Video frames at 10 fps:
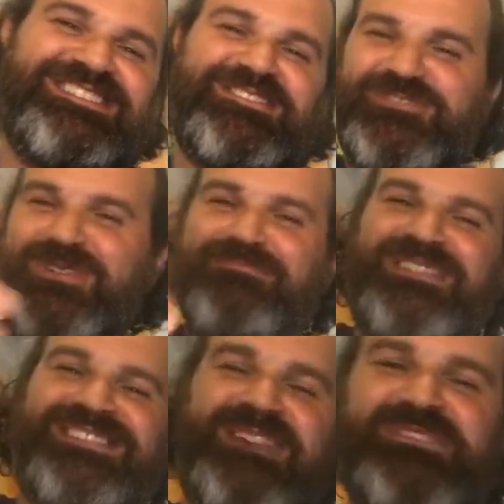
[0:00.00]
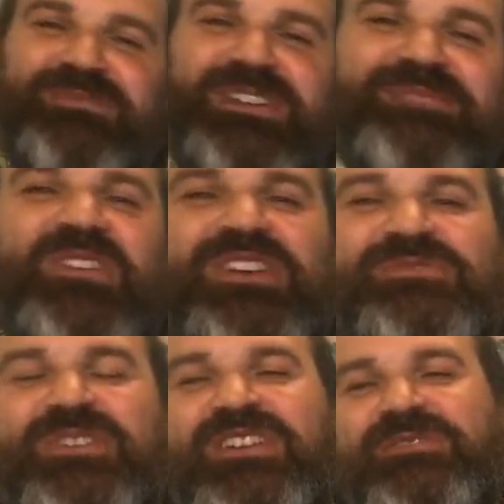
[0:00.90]
Trump. I miss you, buddy. All right,
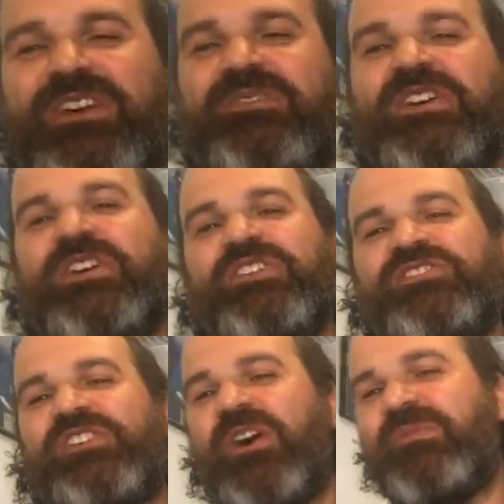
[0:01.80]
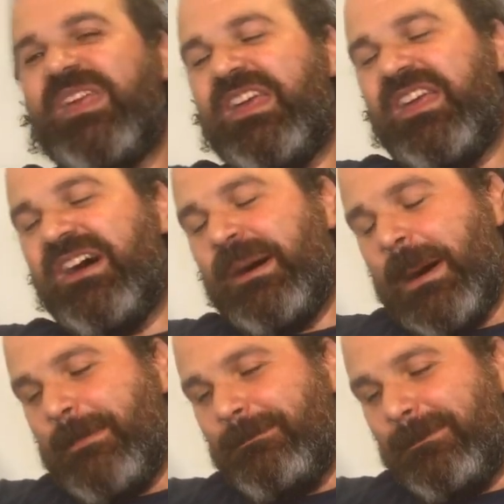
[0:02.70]
so here we go. So
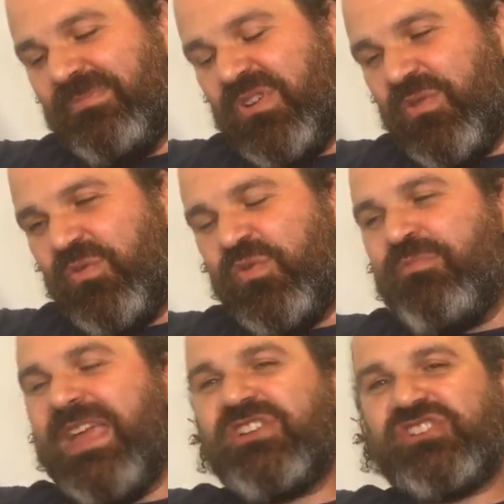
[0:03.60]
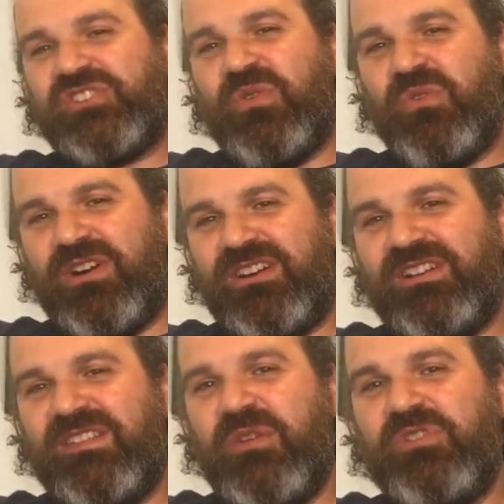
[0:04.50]
um, make sure
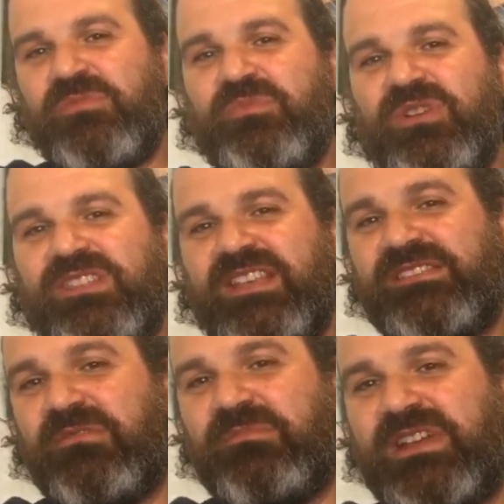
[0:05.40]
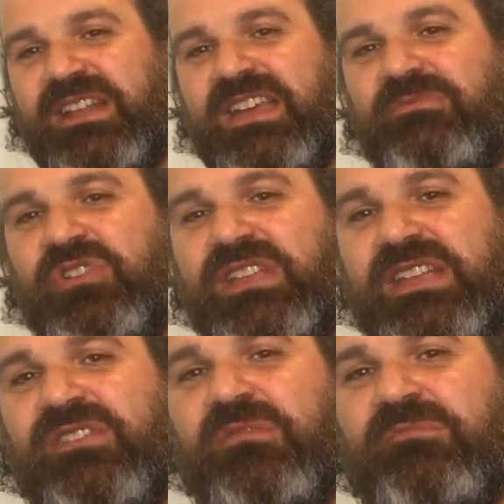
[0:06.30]
that when you're putting this, I'm going to play it again, you can
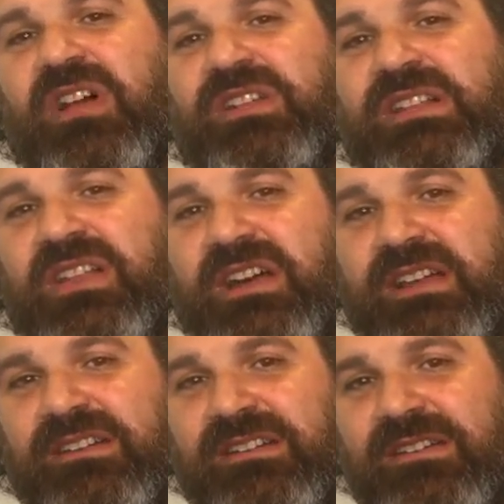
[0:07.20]
hear the melody line.